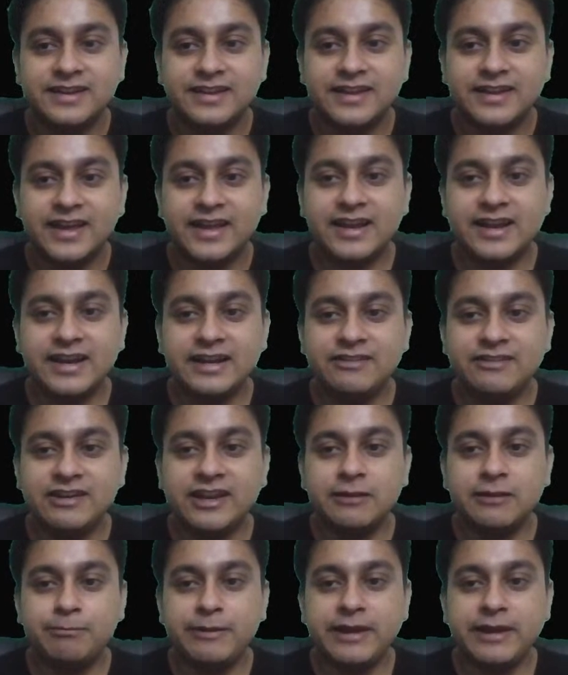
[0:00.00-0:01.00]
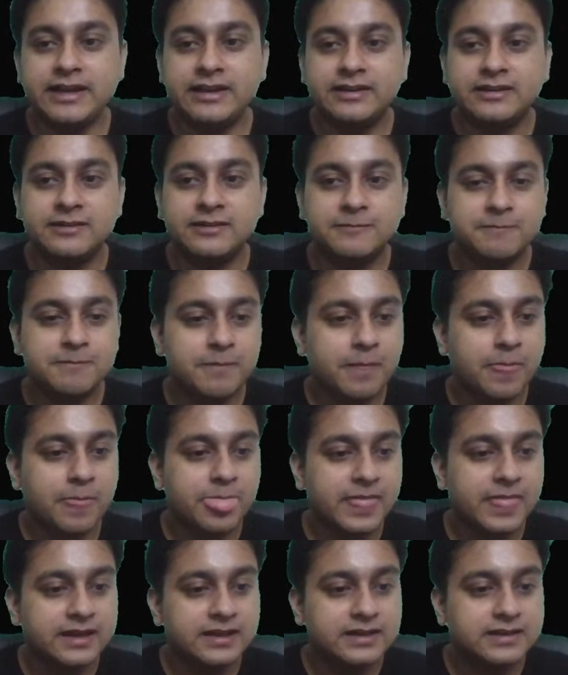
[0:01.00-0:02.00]
Hai na? It will repeat.
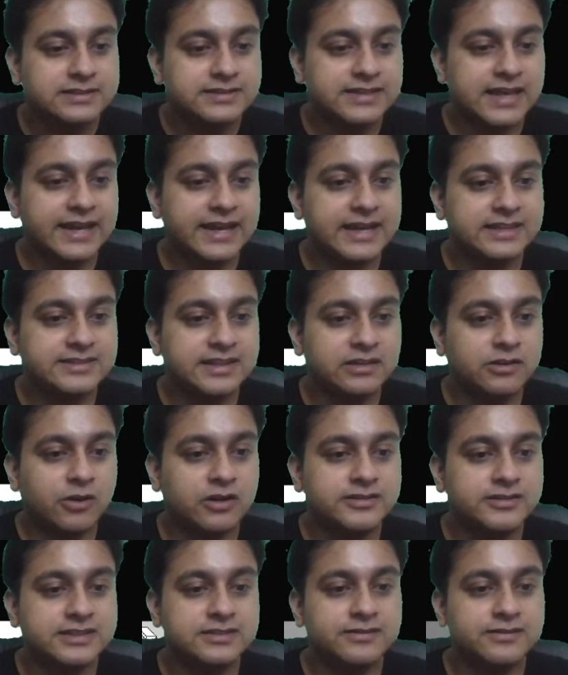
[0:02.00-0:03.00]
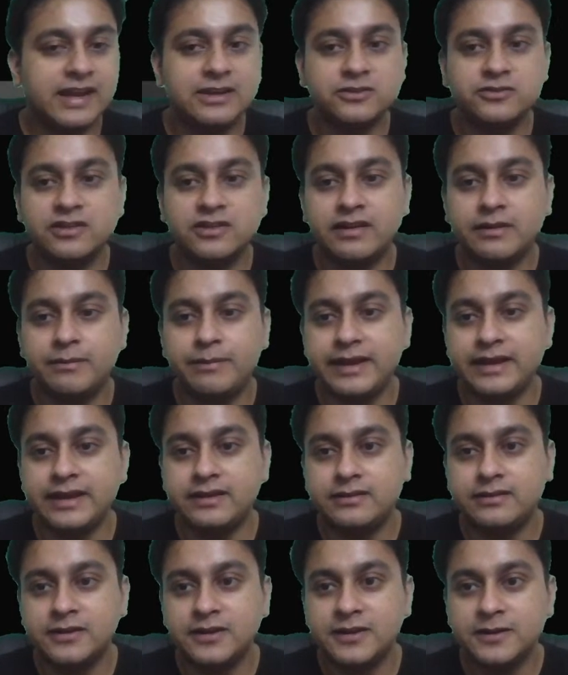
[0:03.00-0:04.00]
Sin x and cos x values will repeat
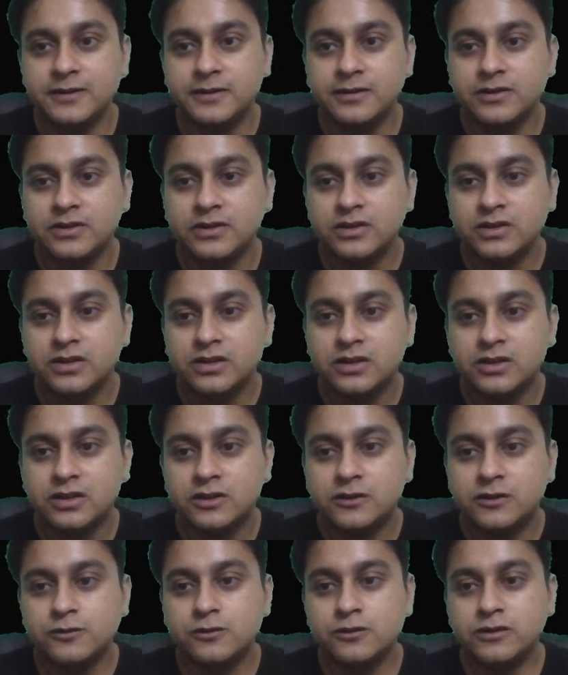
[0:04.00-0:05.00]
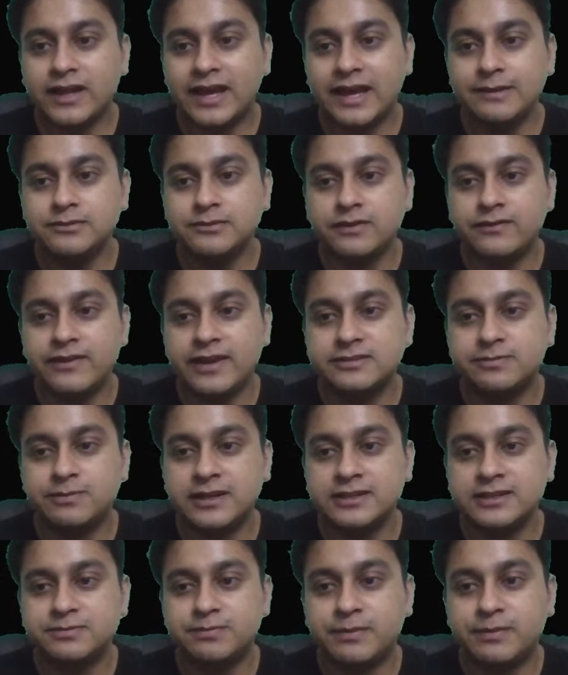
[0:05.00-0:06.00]
2 times of x
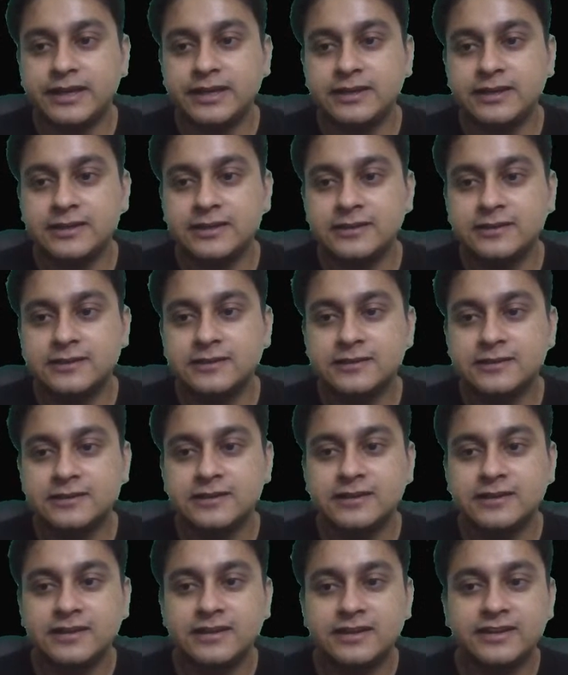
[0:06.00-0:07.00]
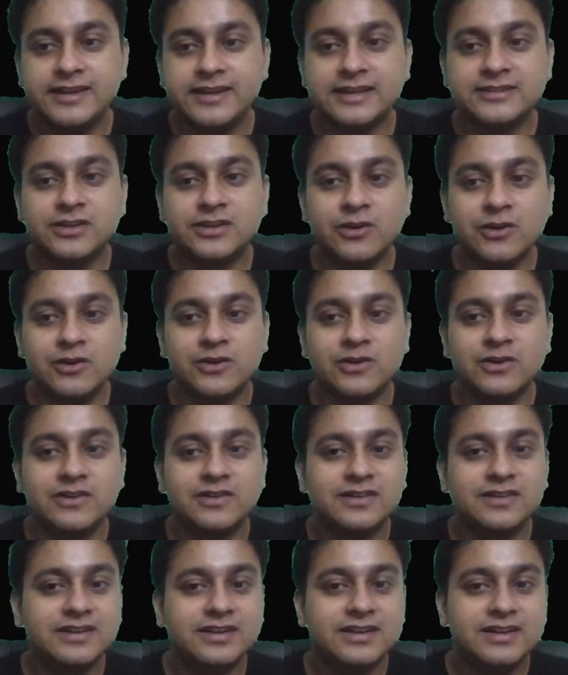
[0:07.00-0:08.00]
plus pi. Yes or no?
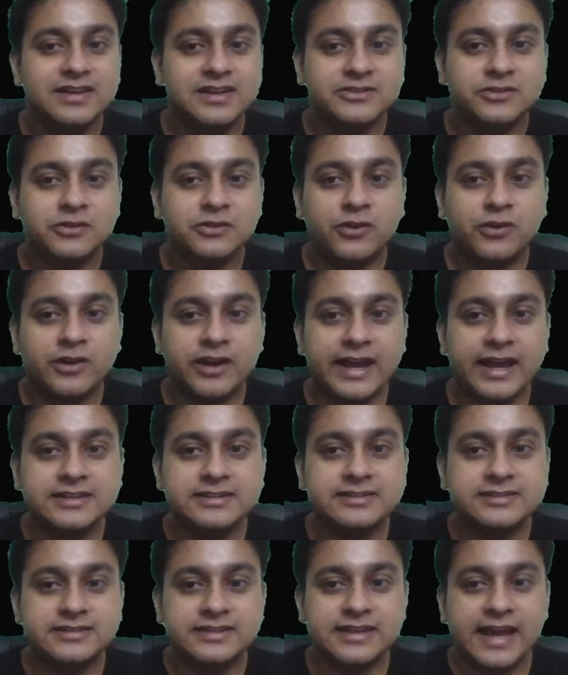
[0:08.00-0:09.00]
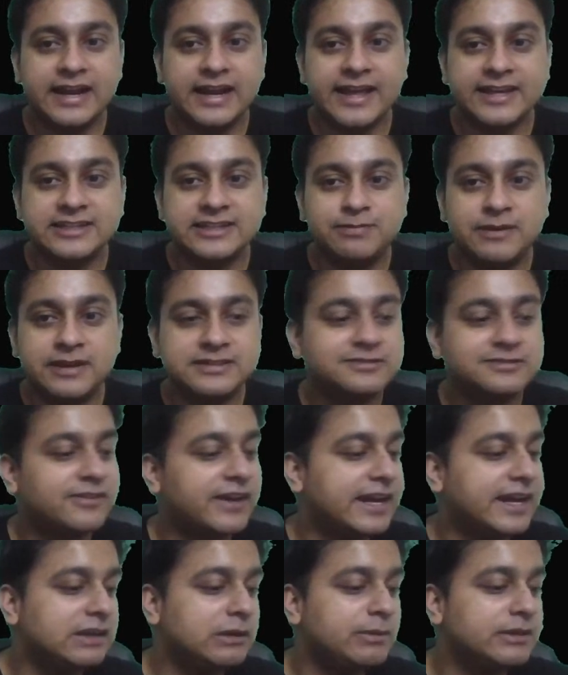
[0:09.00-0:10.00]
So for x and x plus y,
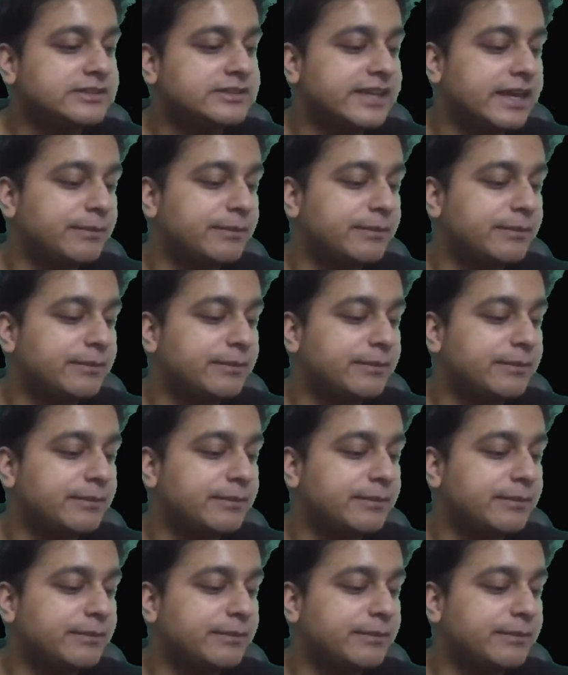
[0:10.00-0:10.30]
it will be same